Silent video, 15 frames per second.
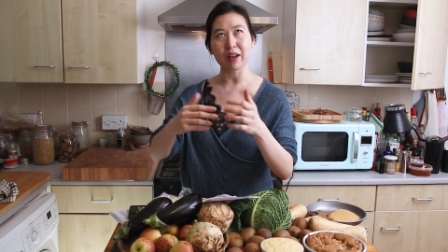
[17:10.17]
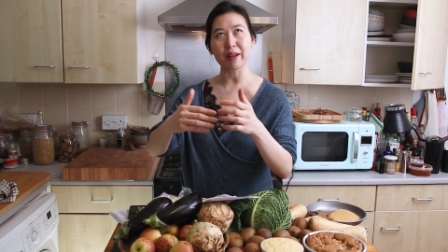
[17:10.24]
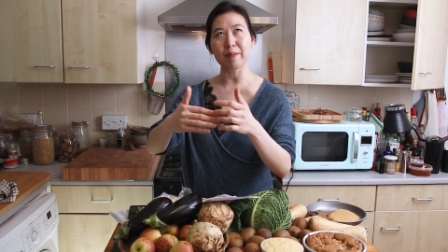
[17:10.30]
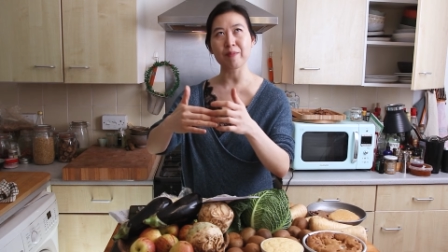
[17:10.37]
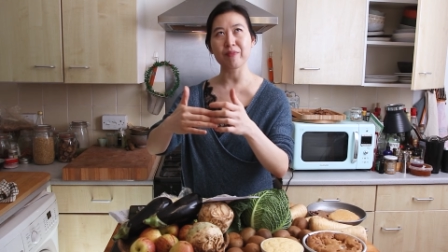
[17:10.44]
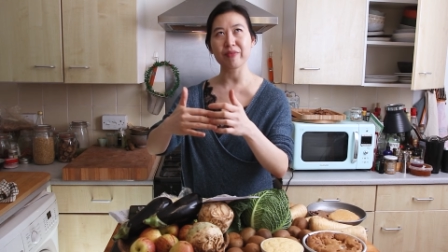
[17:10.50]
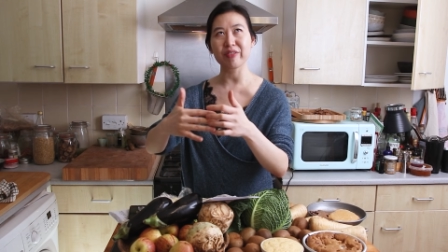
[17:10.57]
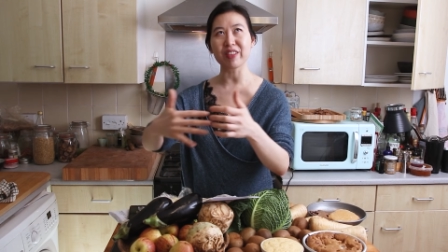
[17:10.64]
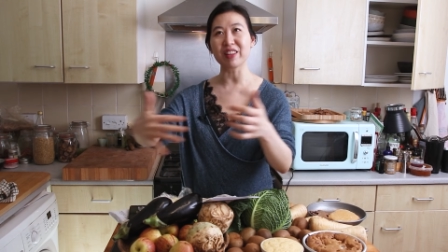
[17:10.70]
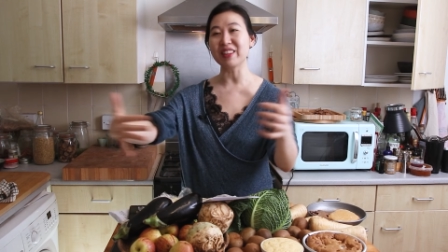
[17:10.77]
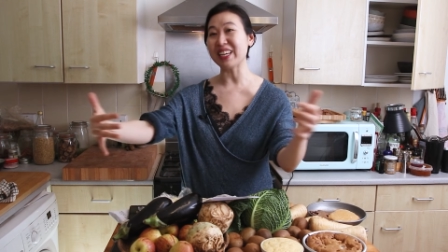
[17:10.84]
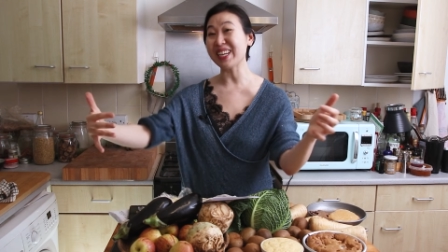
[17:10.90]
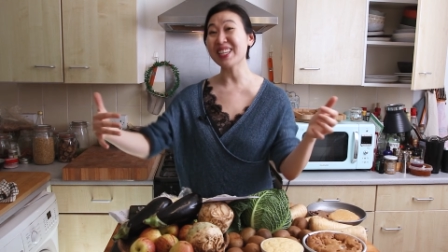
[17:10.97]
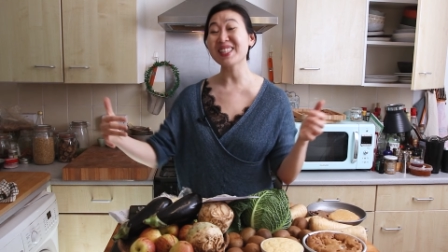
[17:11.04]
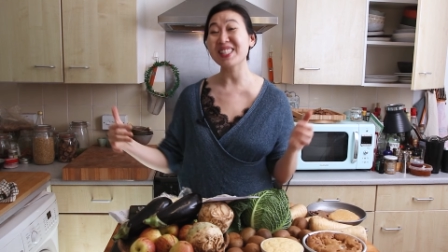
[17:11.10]
Um, the
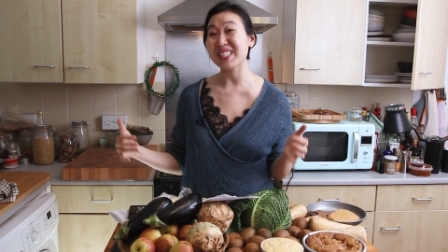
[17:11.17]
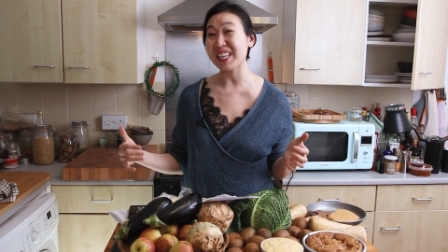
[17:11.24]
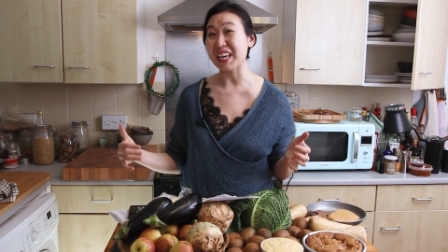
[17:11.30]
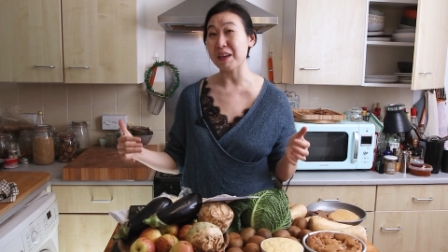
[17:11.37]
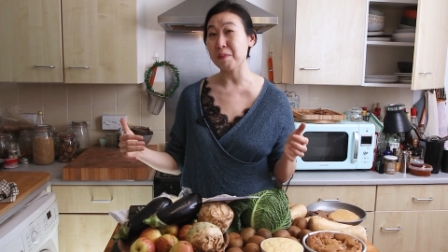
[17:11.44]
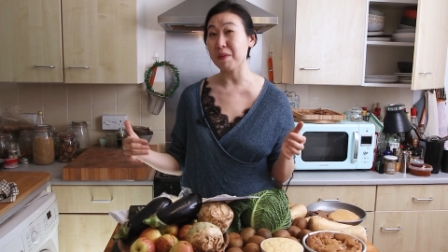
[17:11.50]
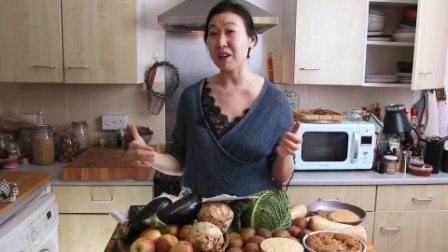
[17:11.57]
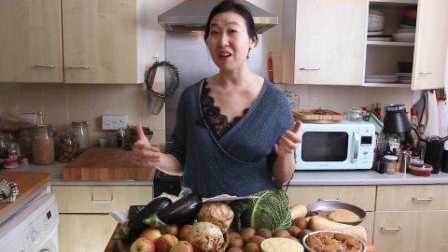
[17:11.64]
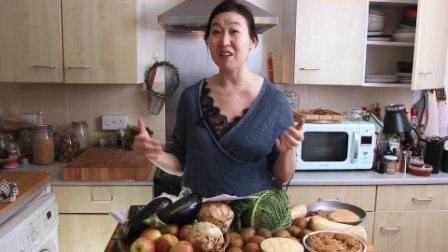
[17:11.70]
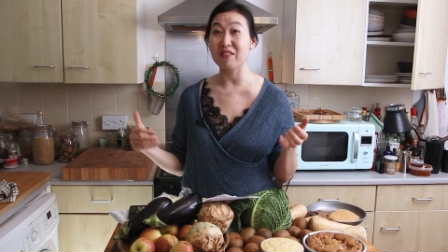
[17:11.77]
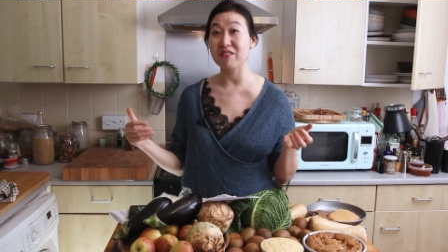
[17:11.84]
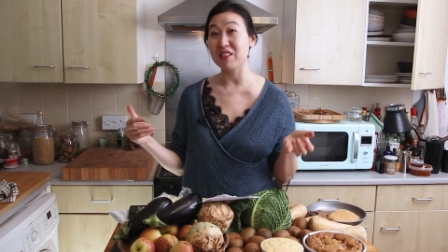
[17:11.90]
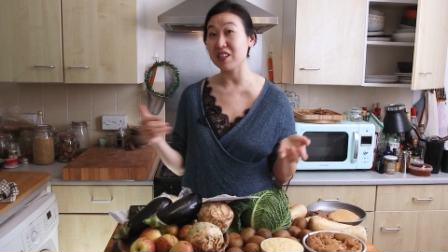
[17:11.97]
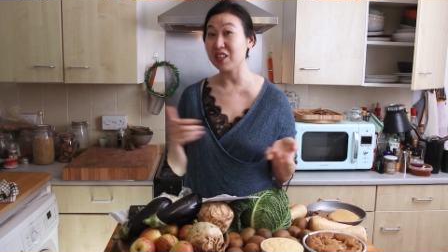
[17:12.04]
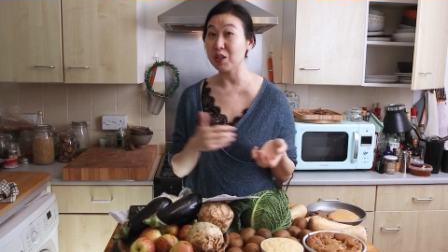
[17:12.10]
landscape
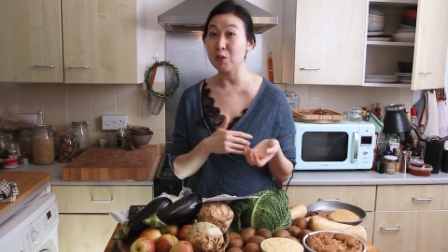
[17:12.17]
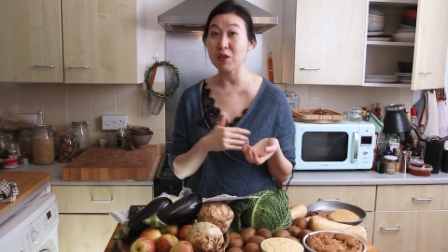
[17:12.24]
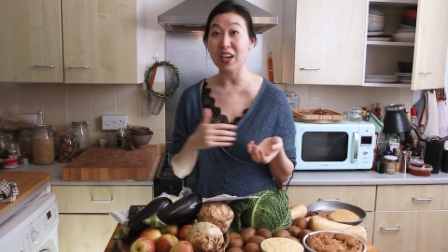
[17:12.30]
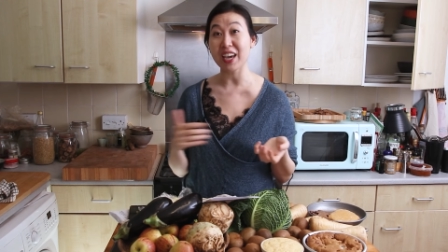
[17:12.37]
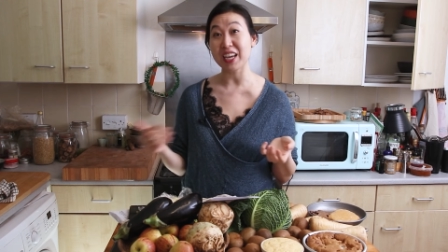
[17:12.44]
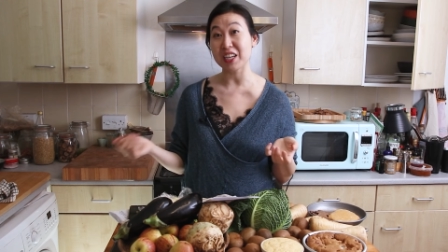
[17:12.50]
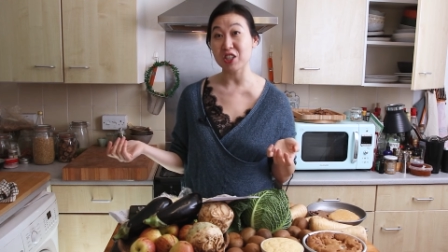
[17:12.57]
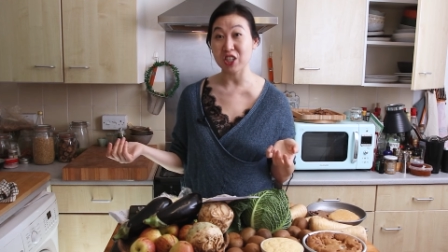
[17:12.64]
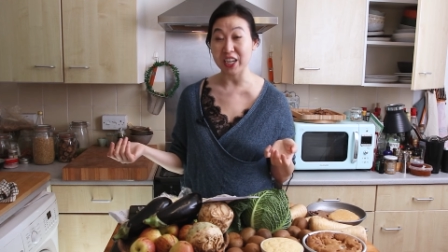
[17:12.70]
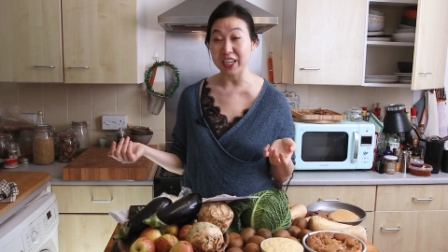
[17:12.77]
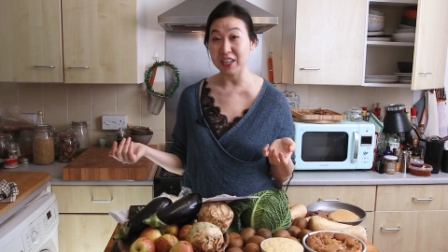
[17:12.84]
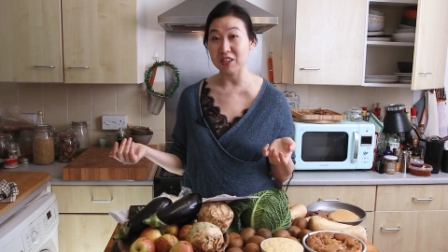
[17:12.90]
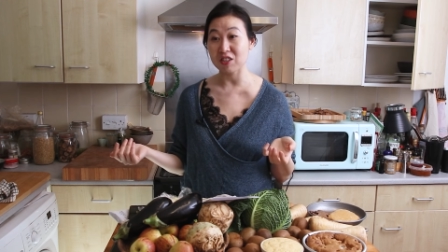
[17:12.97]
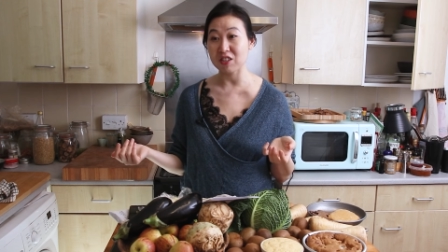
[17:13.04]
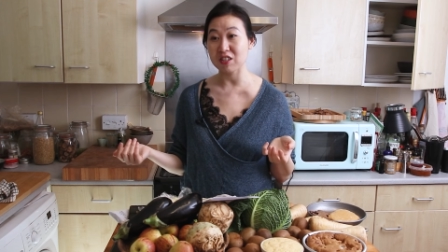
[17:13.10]
of the U K
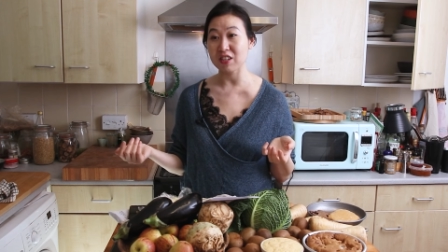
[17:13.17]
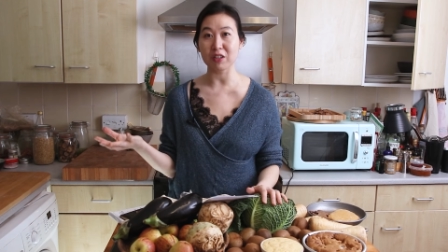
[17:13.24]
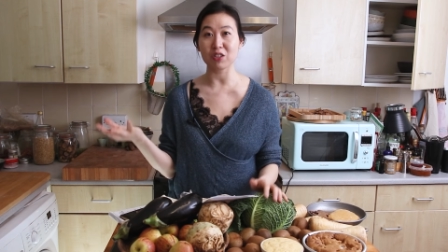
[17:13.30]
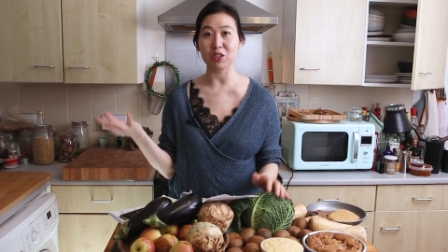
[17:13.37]
changed.